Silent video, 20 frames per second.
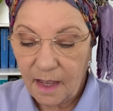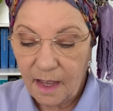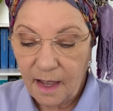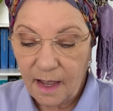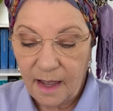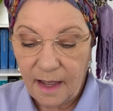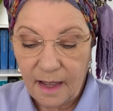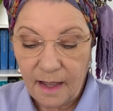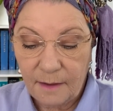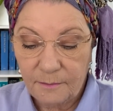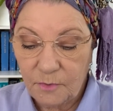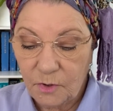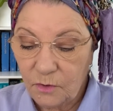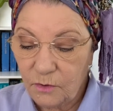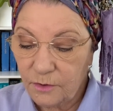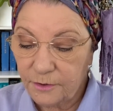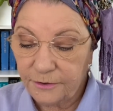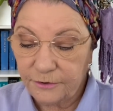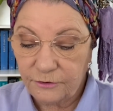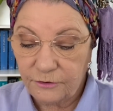
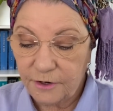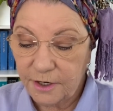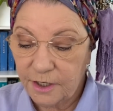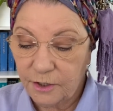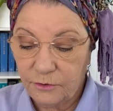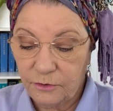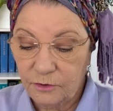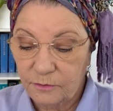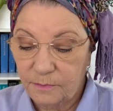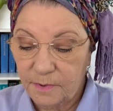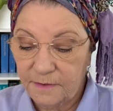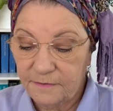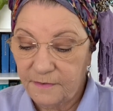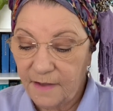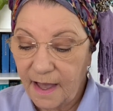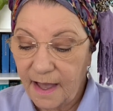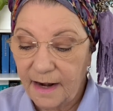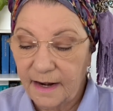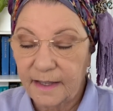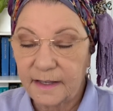All three could be
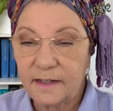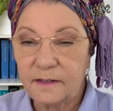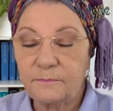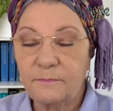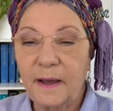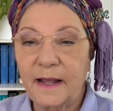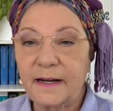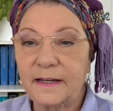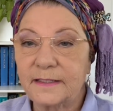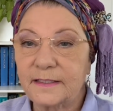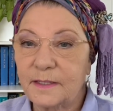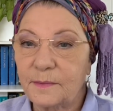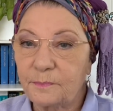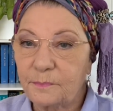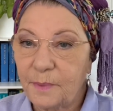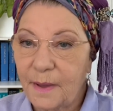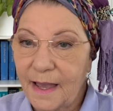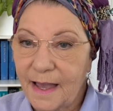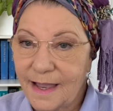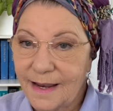valid, but it
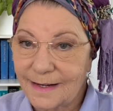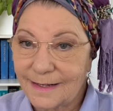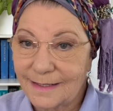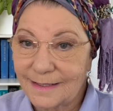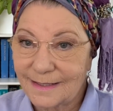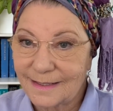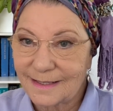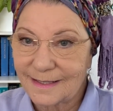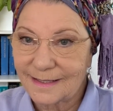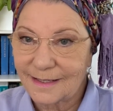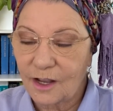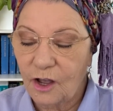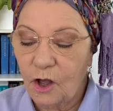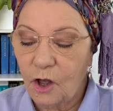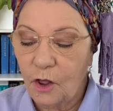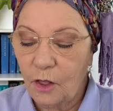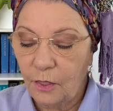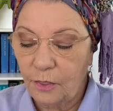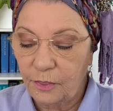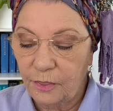depends
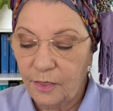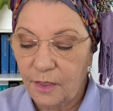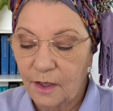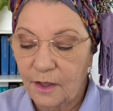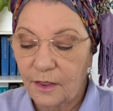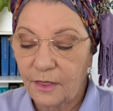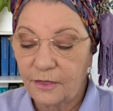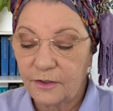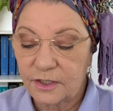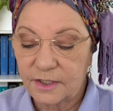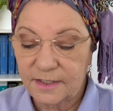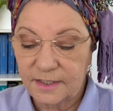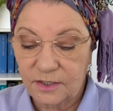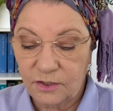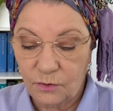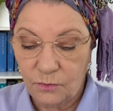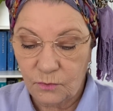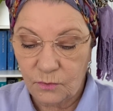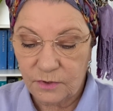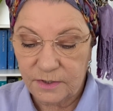on the
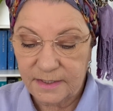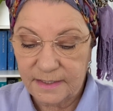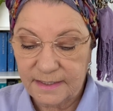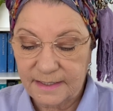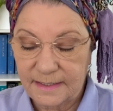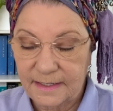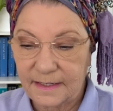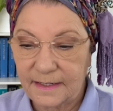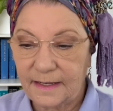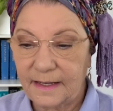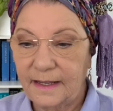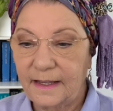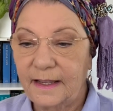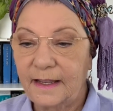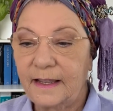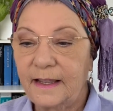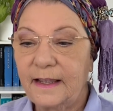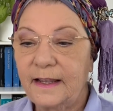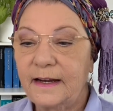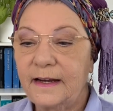source.
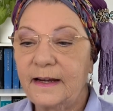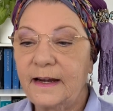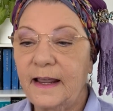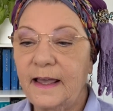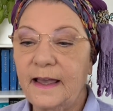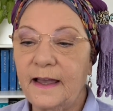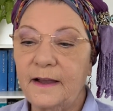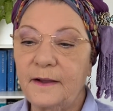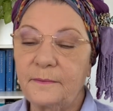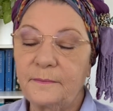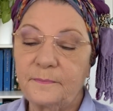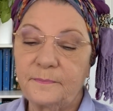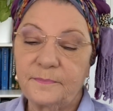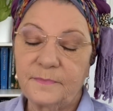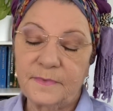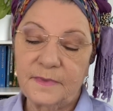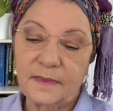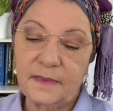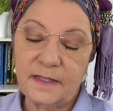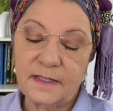Now,
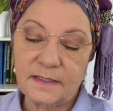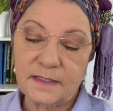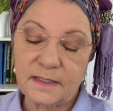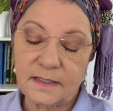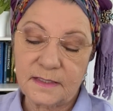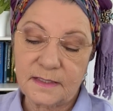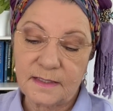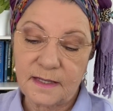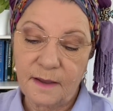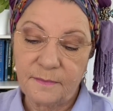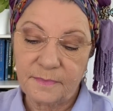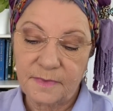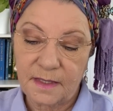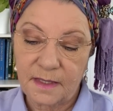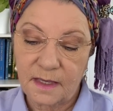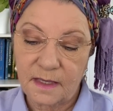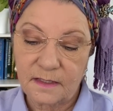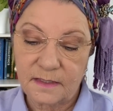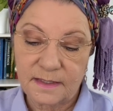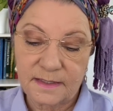this is
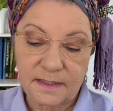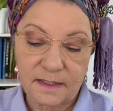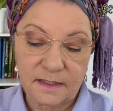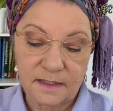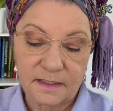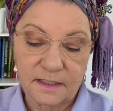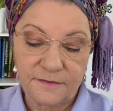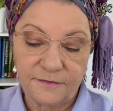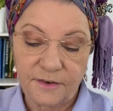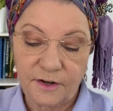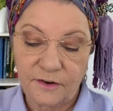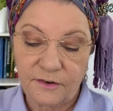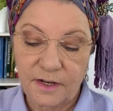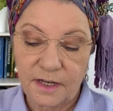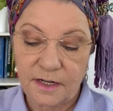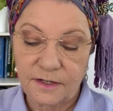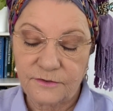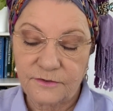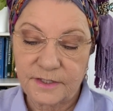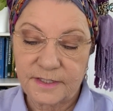something else that is very
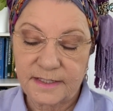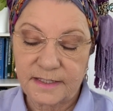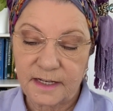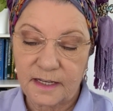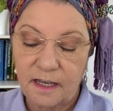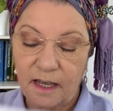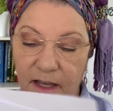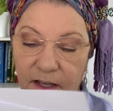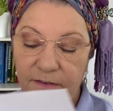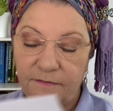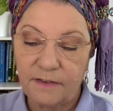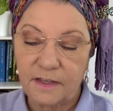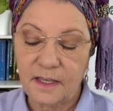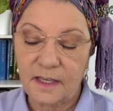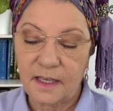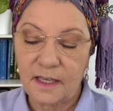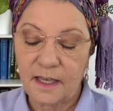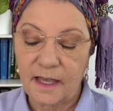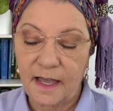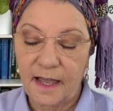interesting over
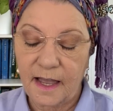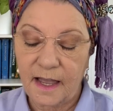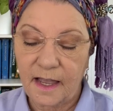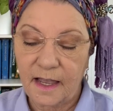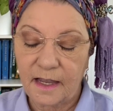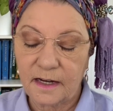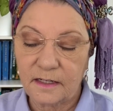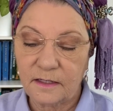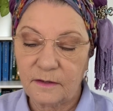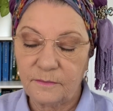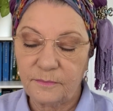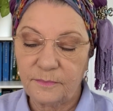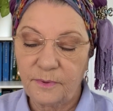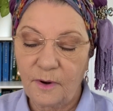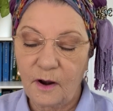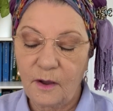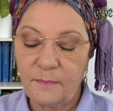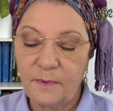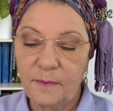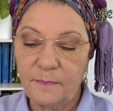here and
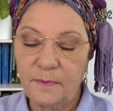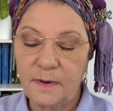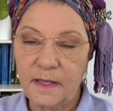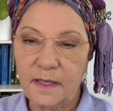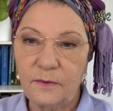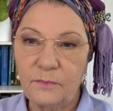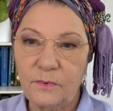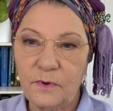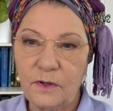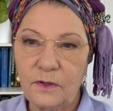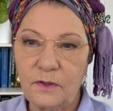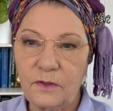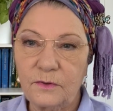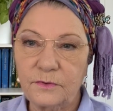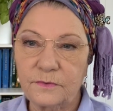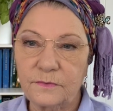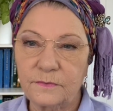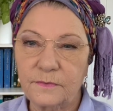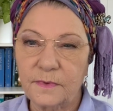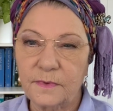probably will